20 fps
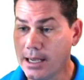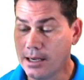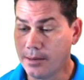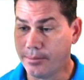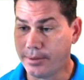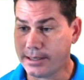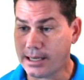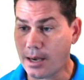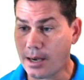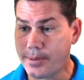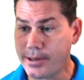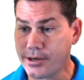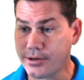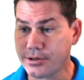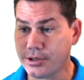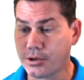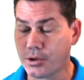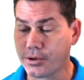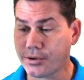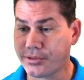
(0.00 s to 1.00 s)
But up here in the
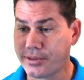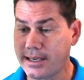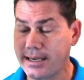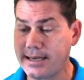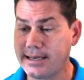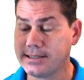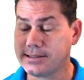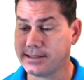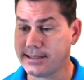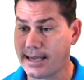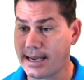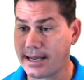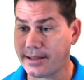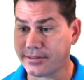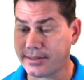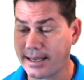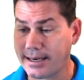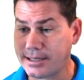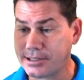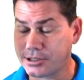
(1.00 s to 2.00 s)
Northeast, yeah,
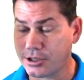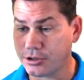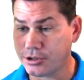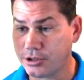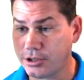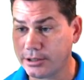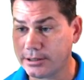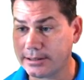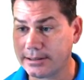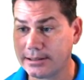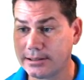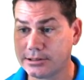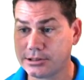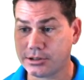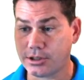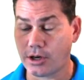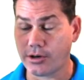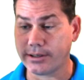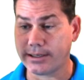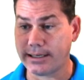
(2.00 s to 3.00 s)
things could, could
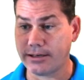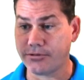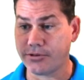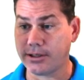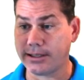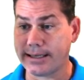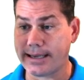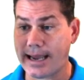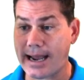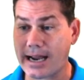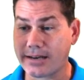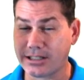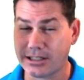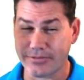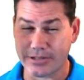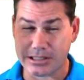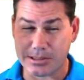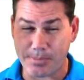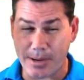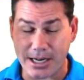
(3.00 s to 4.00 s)
start getting really active,
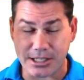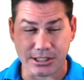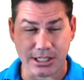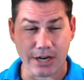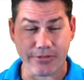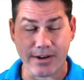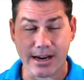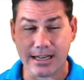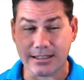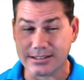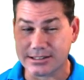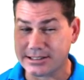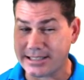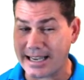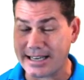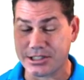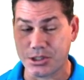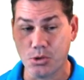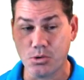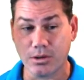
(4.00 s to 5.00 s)
especially around, say,
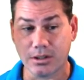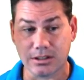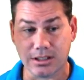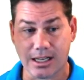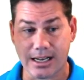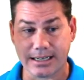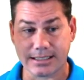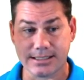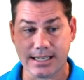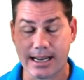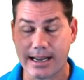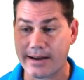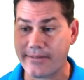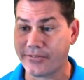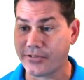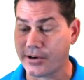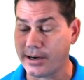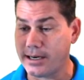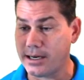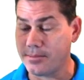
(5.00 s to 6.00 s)
two o'clock time
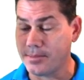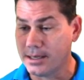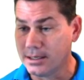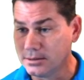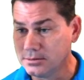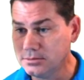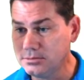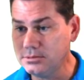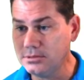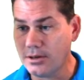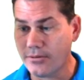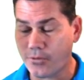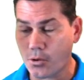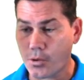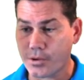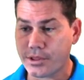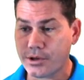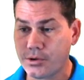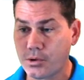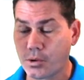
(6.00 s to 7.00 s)
frame for
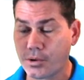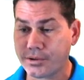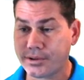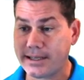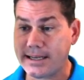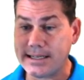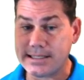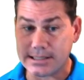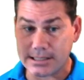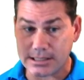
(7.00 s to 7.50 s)
the Northeast,